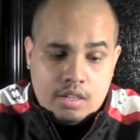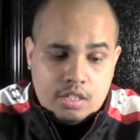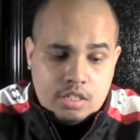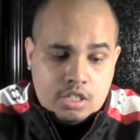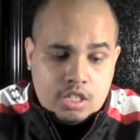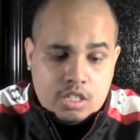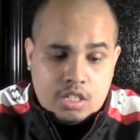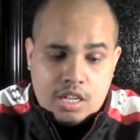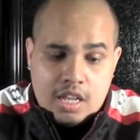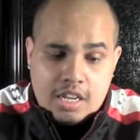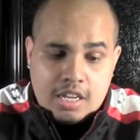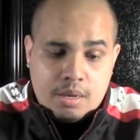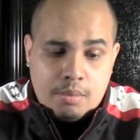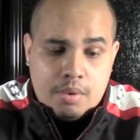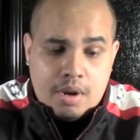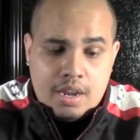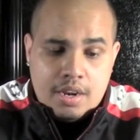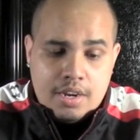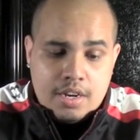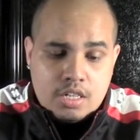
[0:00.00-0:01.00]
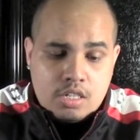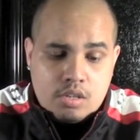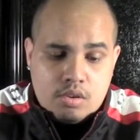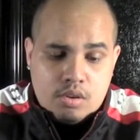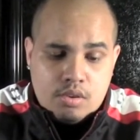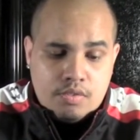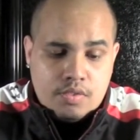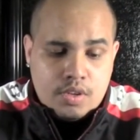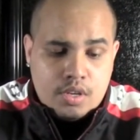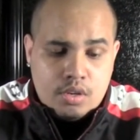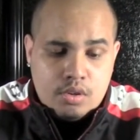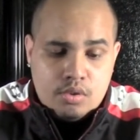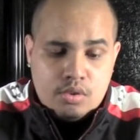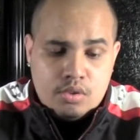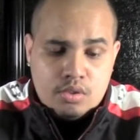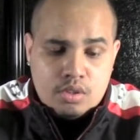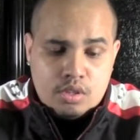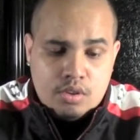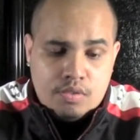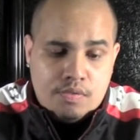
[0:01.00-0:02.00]
Just like in my initial
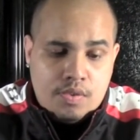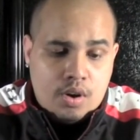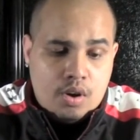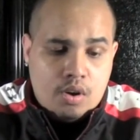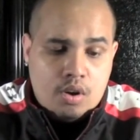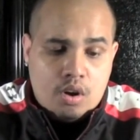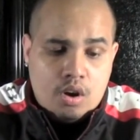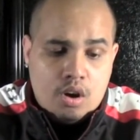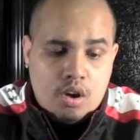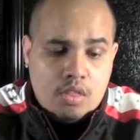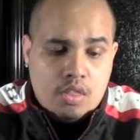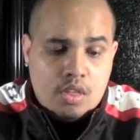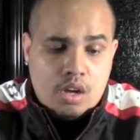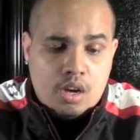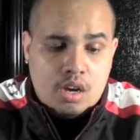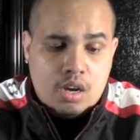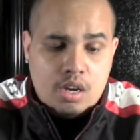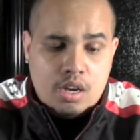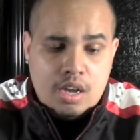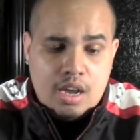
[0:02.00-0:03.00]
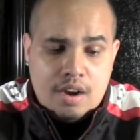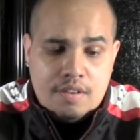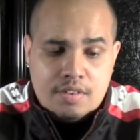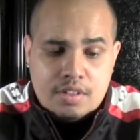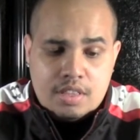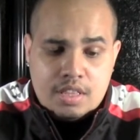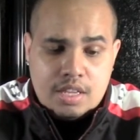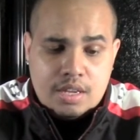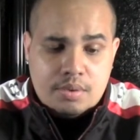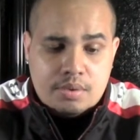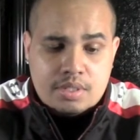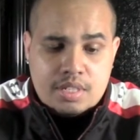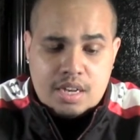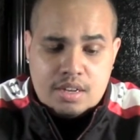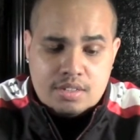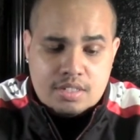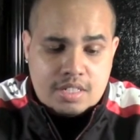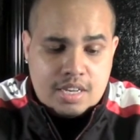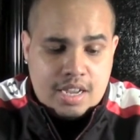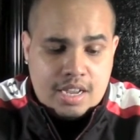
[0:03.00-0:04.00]
review, the phone call, everything was
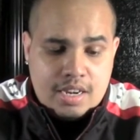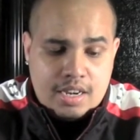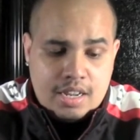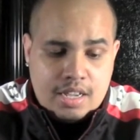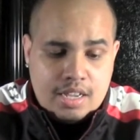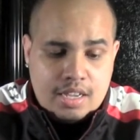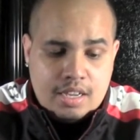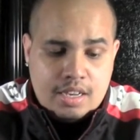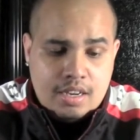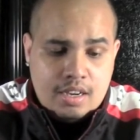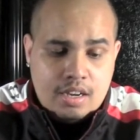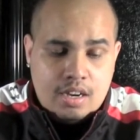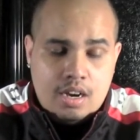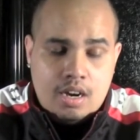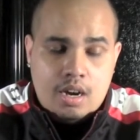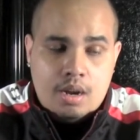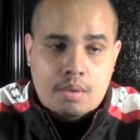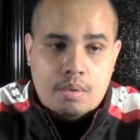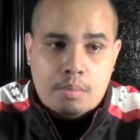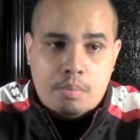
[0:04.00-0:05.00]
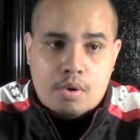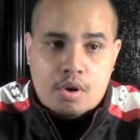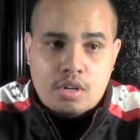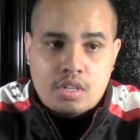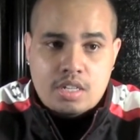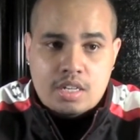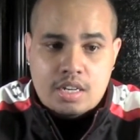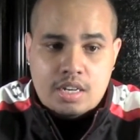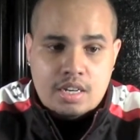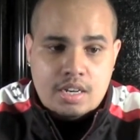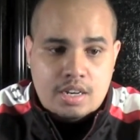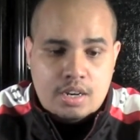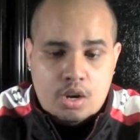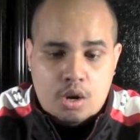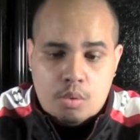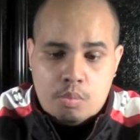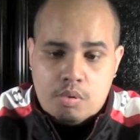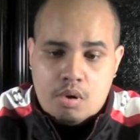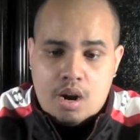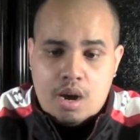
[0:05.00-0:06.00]
outstanding. Person,
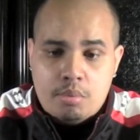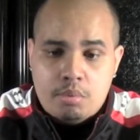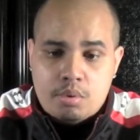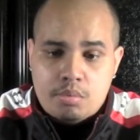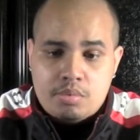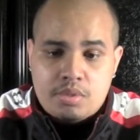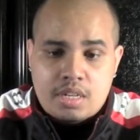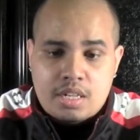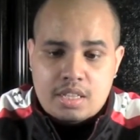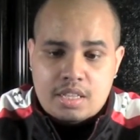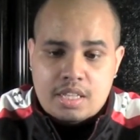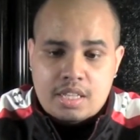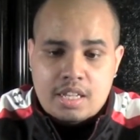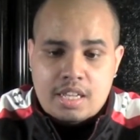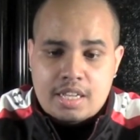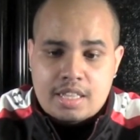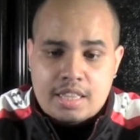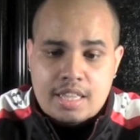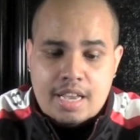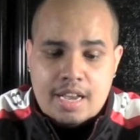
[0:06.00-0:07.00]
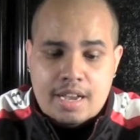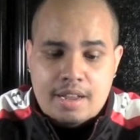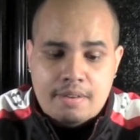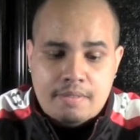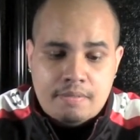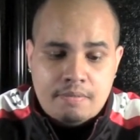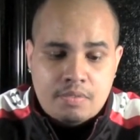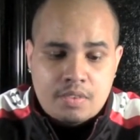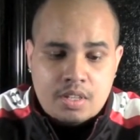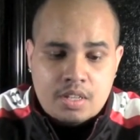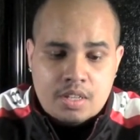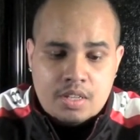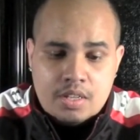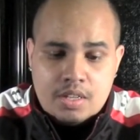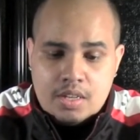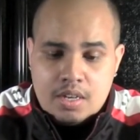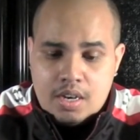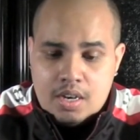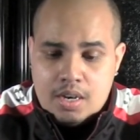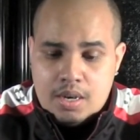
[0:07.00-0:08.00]
no problems, anything like that.
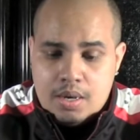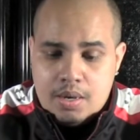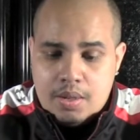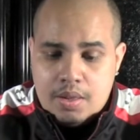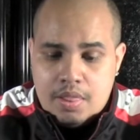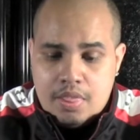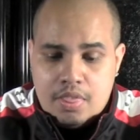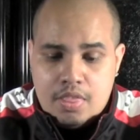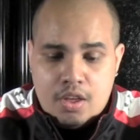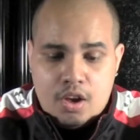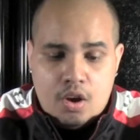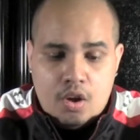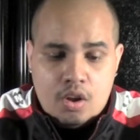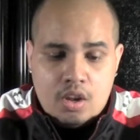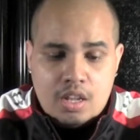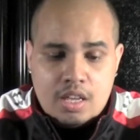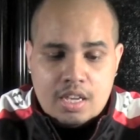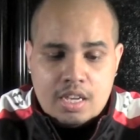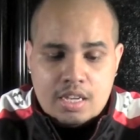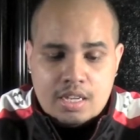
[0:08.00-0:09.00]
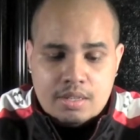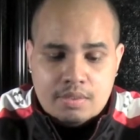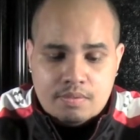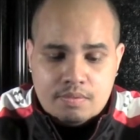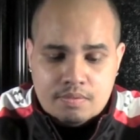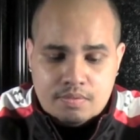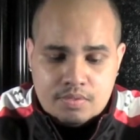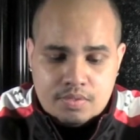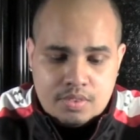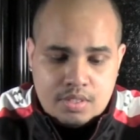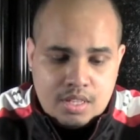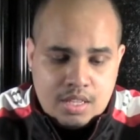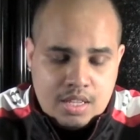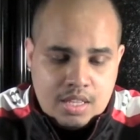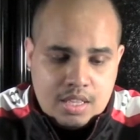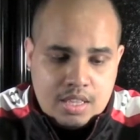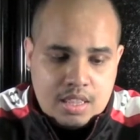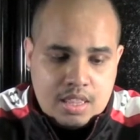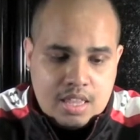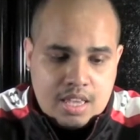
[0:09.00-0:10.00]
The only
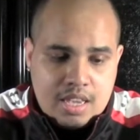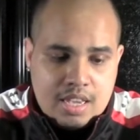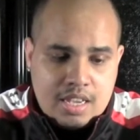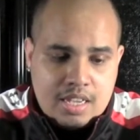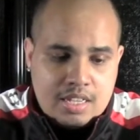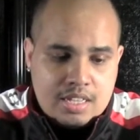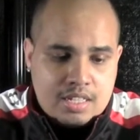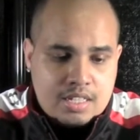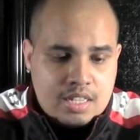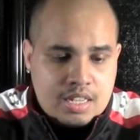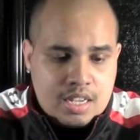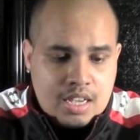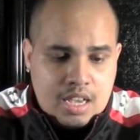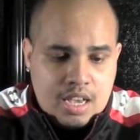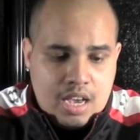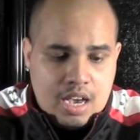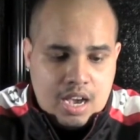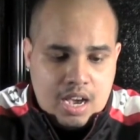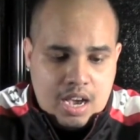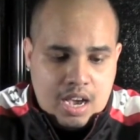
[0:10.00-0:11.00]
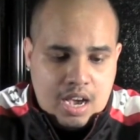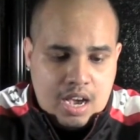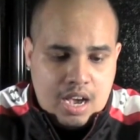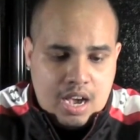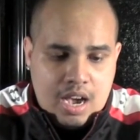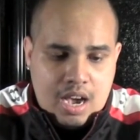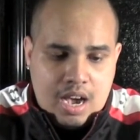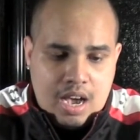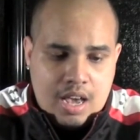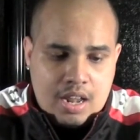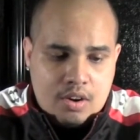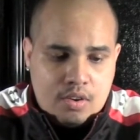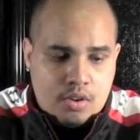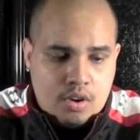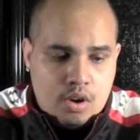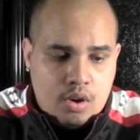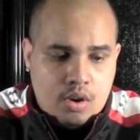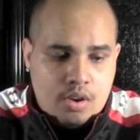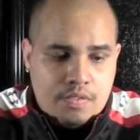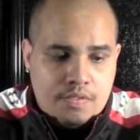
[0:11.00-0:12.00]
thing is, I don't
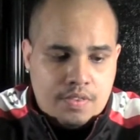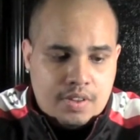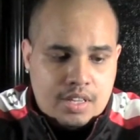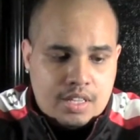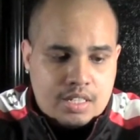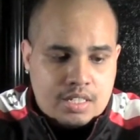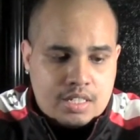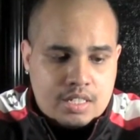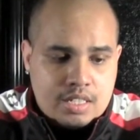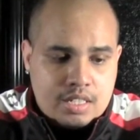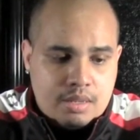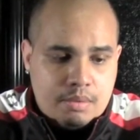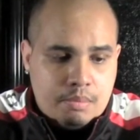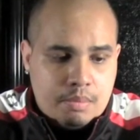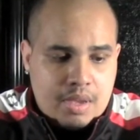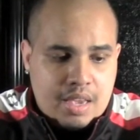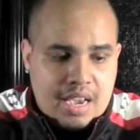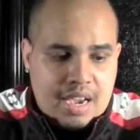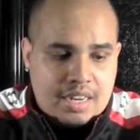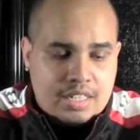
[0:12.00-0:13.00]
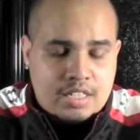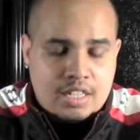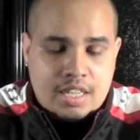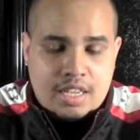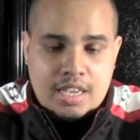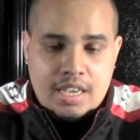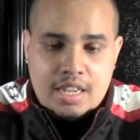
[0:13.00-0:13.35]
know if it's me accidentally